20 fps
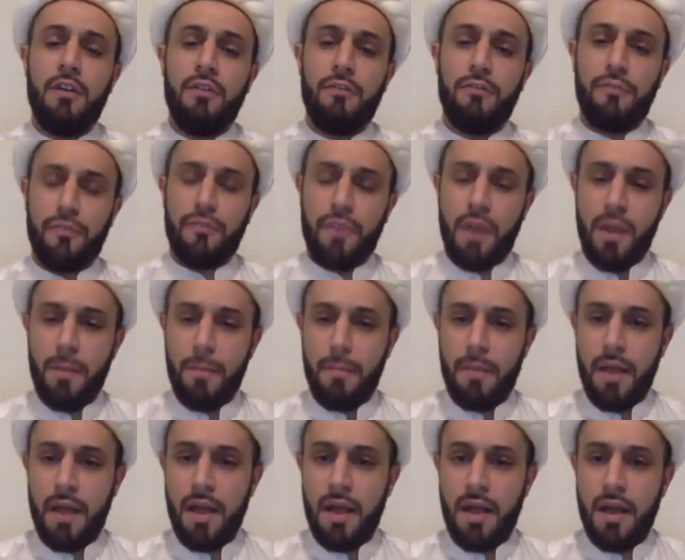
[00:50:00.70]
from
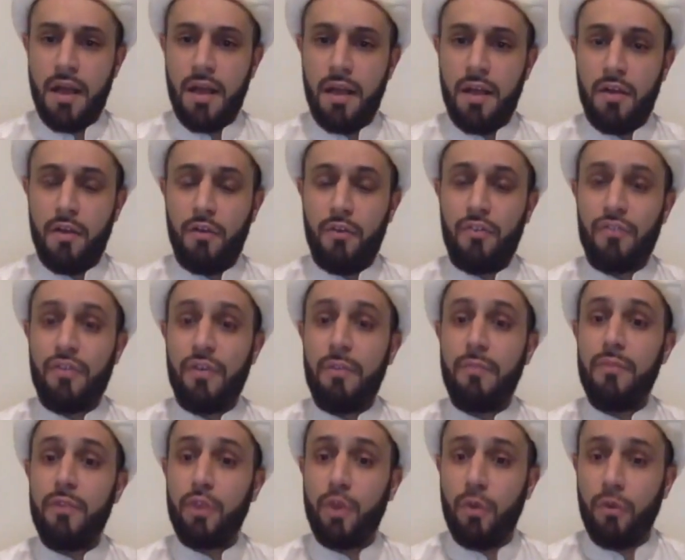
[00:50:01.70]
uh, from
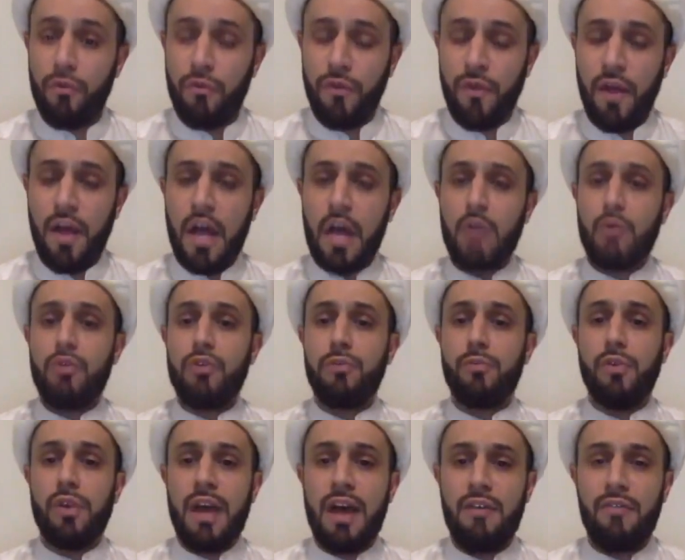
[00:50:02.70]
the kuffar or the
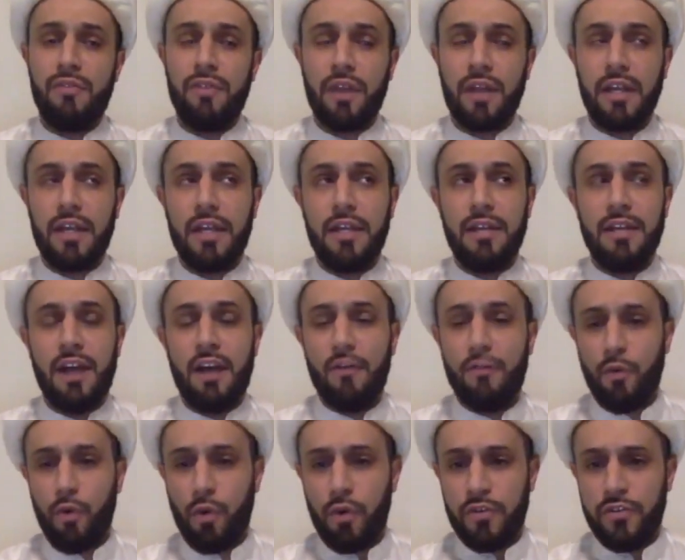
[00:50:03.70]
munafiqeen. Now, of
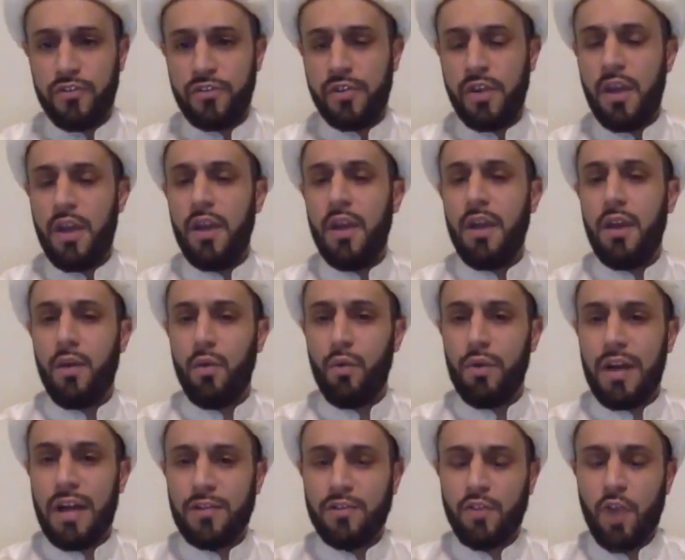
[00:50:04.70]
course, we're
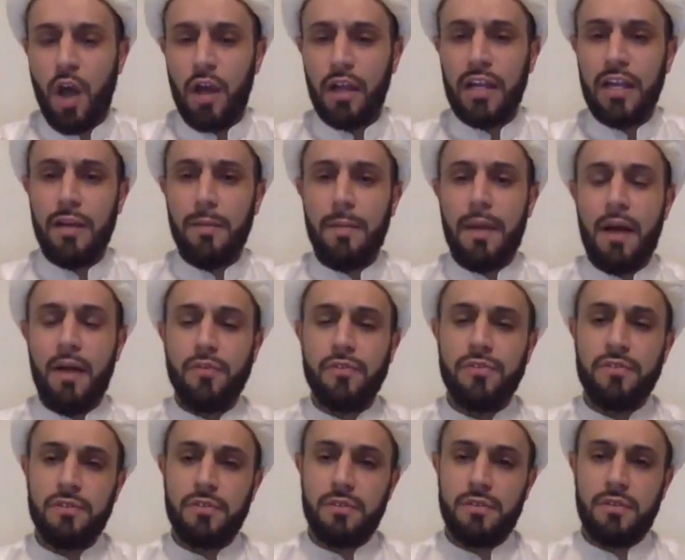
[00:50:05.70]
not talking about
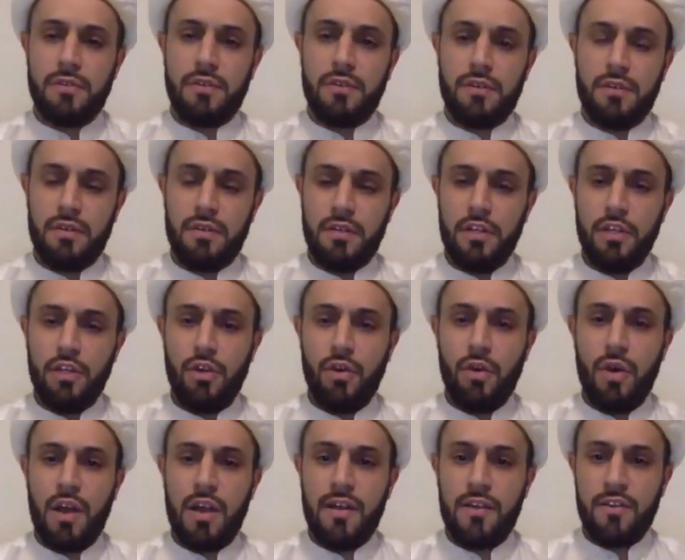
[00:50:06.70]
you
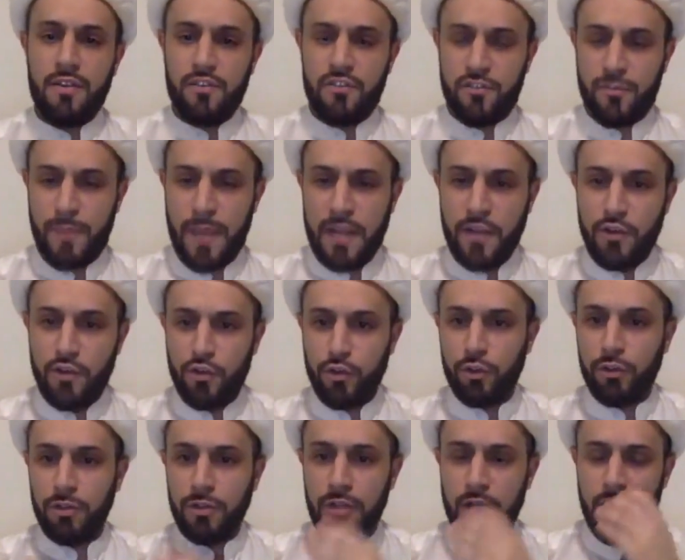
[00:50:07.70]
know
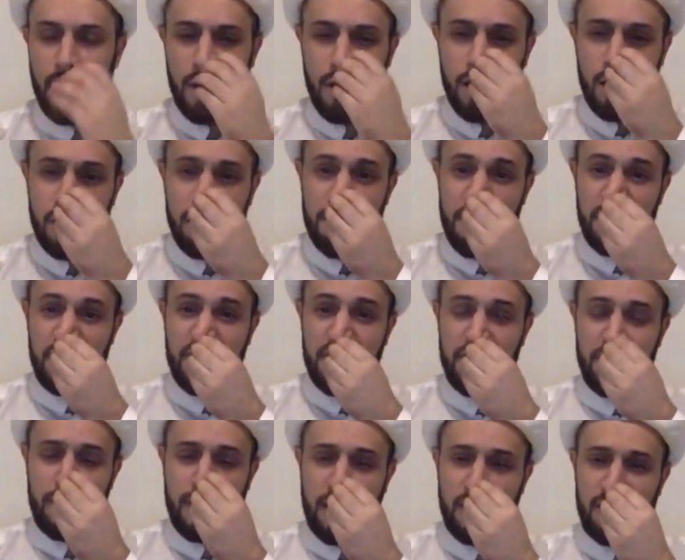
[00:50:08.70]
spatial distance
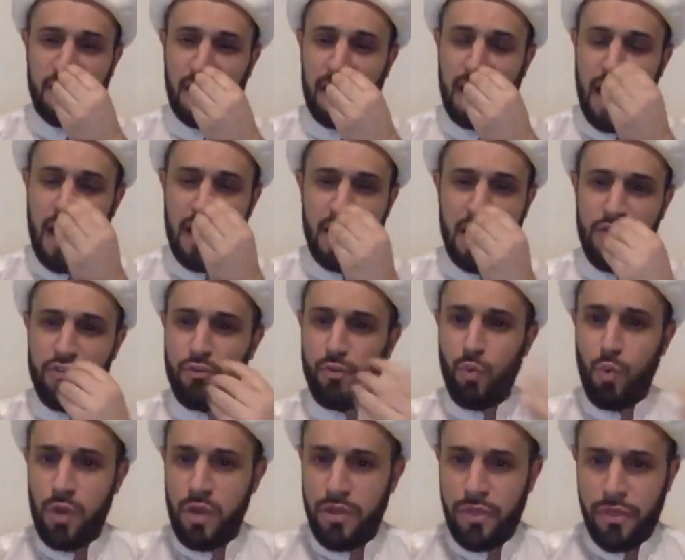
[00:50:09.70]
because Allah is
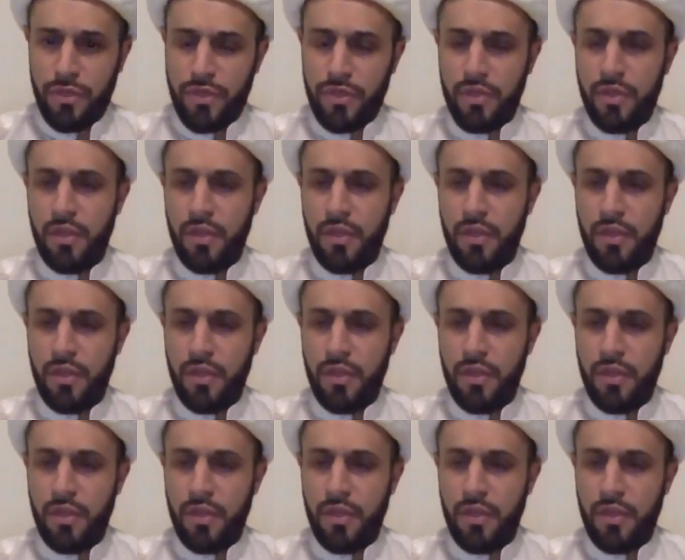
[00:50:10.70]
with,